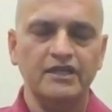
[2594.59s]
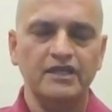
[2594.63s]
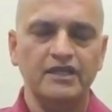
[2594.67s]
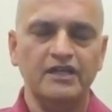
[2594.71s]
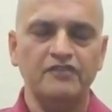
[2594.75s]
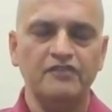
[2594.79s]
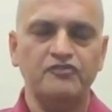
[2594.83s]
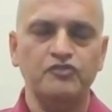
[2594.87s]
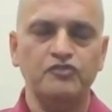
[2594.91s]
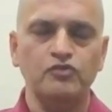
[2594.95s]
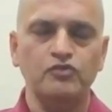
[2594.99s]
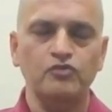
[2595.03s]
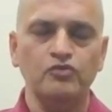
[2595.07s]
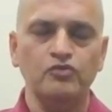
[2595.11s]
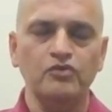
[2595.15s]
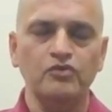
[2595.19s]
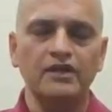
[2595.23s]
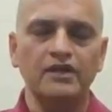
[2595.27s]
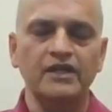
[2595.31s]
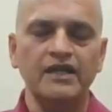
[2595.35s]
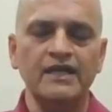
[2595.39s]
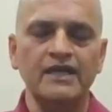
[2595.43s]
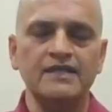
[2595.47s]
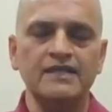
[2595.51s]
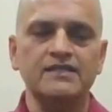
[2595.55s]
If you
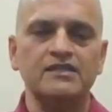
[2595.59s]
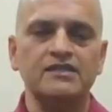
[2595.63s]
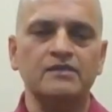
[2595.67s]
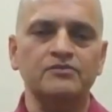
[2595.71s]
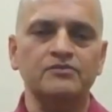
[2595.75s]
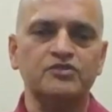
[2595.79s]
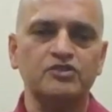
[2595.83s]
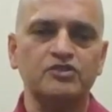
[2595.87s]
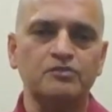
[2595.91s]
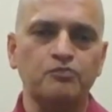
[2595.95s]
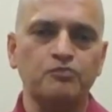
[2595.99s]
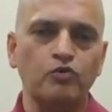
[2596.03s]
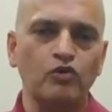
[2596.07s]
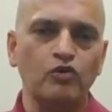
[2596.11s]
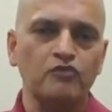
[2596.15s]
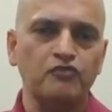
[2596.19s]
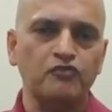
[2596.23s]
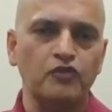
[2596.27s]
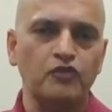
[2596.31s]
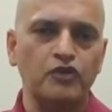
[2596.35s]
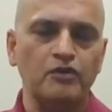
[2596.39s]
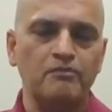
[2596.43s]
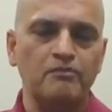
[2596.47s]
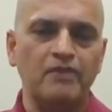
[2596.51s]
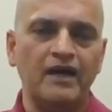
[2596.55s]
need some support
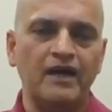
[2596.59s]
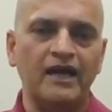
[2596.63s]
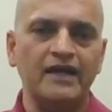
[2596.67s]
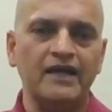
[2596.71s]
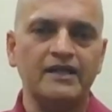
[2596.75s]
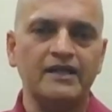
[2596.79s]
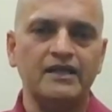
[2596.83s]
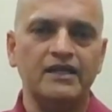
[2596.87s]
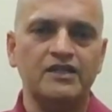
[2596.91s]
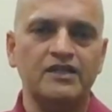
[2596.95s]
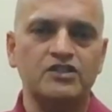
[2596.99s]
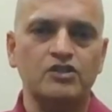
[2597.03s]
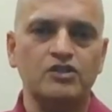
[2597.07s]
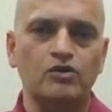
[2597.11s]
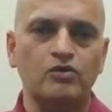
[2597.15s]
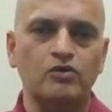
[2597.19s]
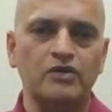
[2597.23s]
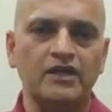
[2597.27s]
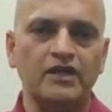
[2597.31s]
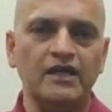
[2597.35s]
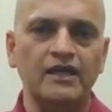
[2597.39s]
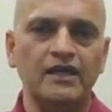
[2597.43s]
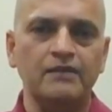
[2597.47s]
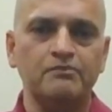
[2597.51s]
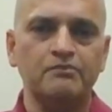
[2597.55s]
for your back, it's
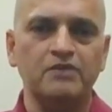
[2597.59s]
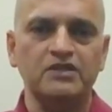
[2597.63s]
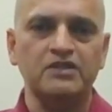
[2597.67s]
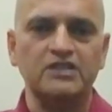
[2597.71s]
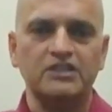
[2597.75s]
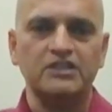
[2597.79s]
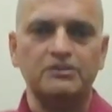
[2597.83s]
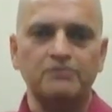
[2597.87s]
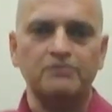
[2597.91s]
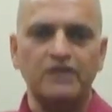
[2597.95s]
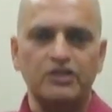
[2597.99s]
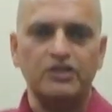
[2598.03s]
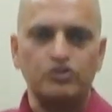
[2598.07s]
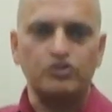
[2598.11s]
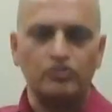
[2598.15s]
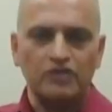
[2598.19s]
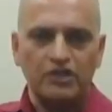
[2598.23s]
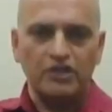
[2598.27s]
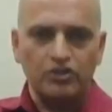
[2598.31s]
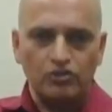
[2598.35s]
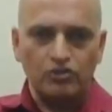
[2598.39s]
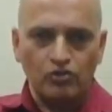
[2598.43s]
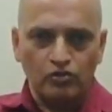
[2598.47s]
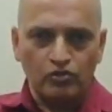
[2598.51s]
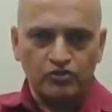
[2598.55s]
okay, but just make sure
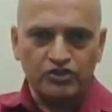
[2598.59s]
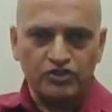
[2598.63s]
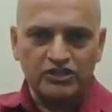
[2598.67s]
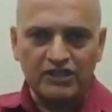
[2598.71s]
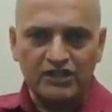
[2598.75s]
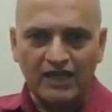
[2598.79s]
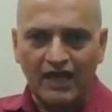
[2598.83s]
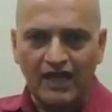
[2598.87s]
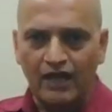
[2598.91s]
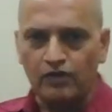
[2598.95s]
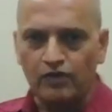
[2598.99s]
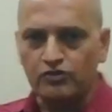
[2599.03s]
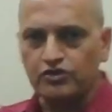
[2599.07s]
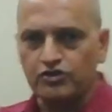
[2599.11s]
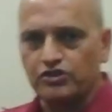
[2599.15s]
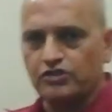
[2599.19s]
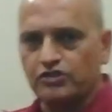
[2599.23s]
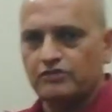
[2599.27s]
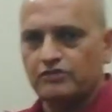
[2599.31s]
that you don't slouch.